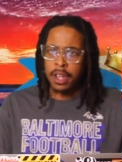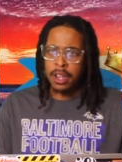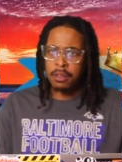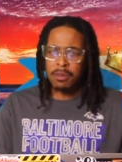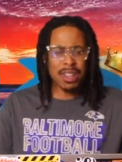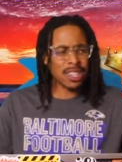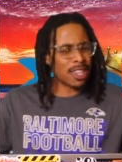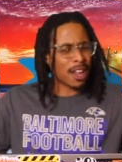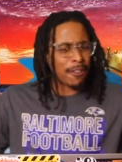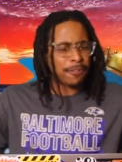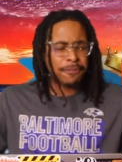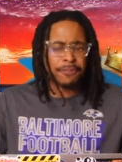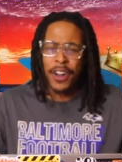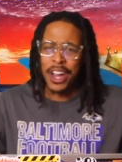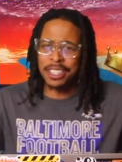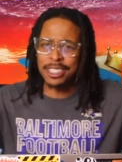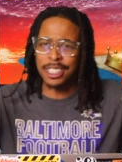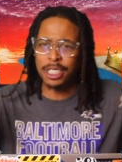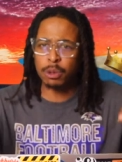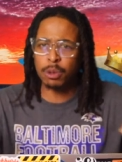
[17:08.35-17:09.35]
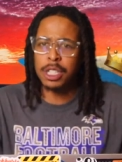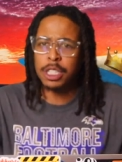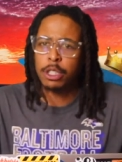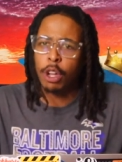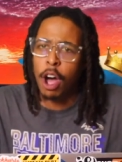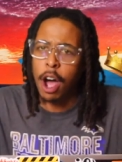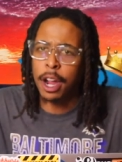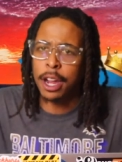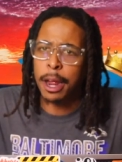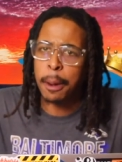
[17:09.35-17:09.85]
What the fuck is we
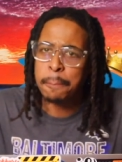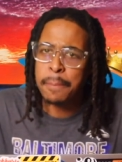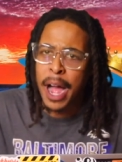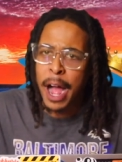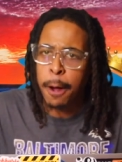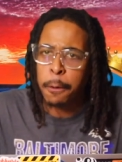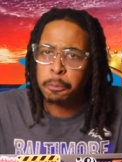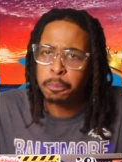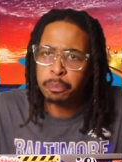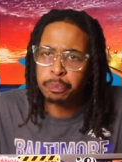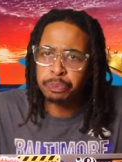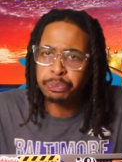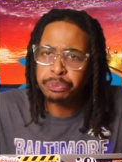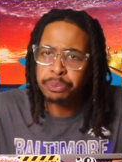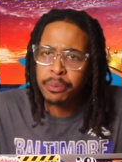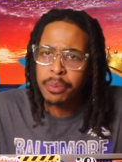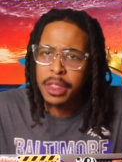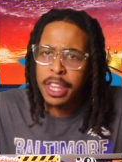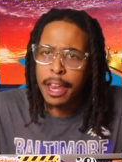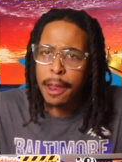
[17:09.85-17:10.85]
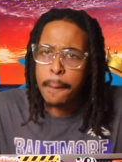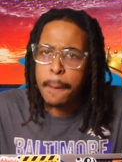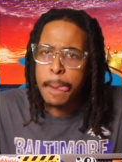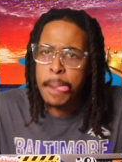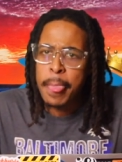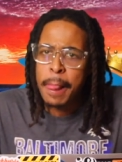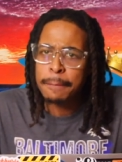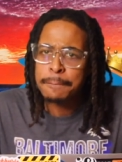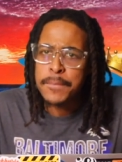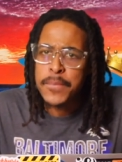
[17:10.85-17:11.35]
talking about?
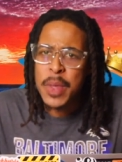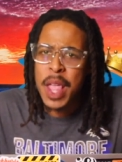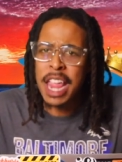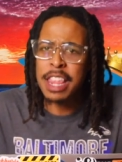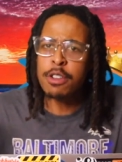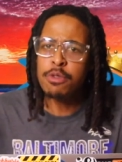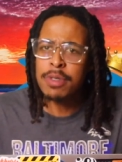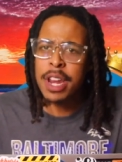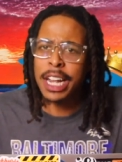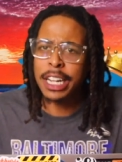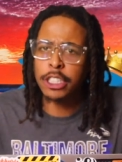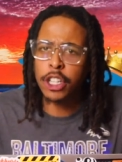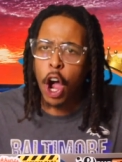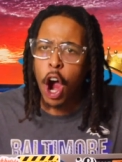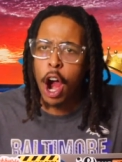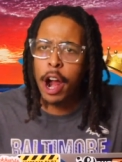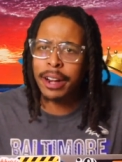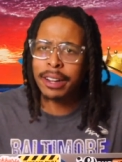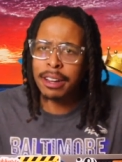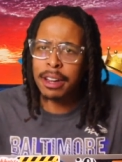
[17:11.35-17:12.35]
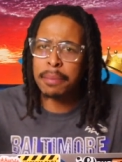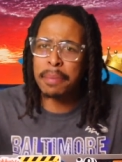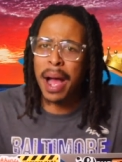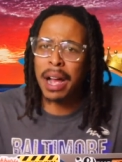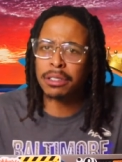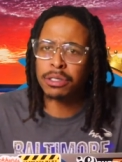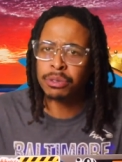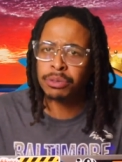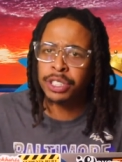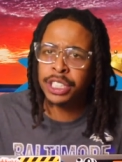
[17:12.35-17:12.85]
And you niggas arguing
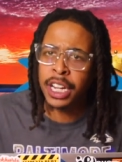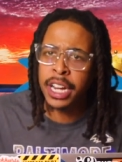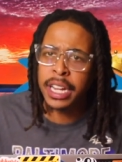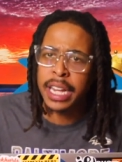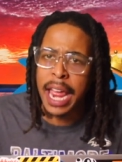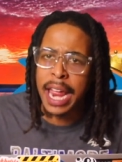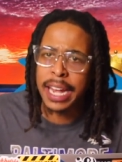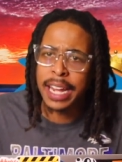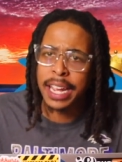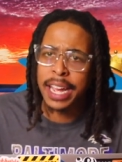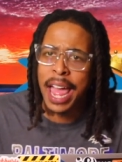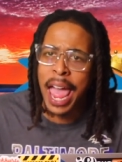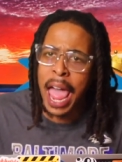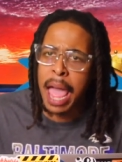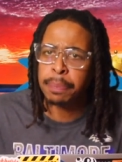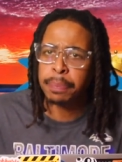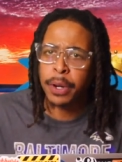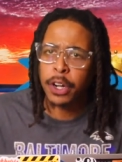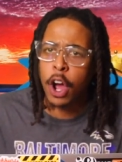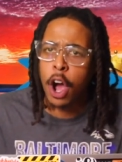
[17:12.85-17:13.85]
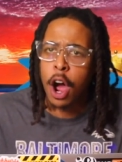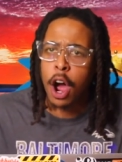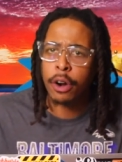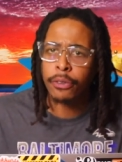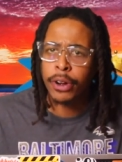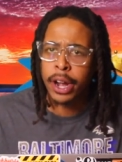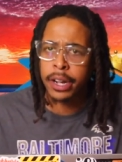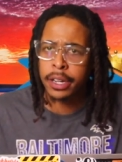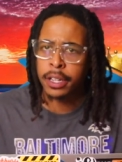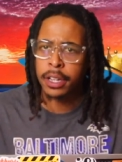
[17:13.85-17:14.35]
about some shit that done happened
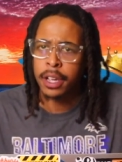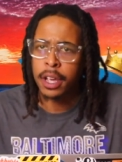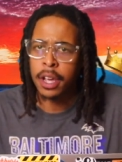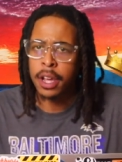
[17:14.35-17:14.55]
already?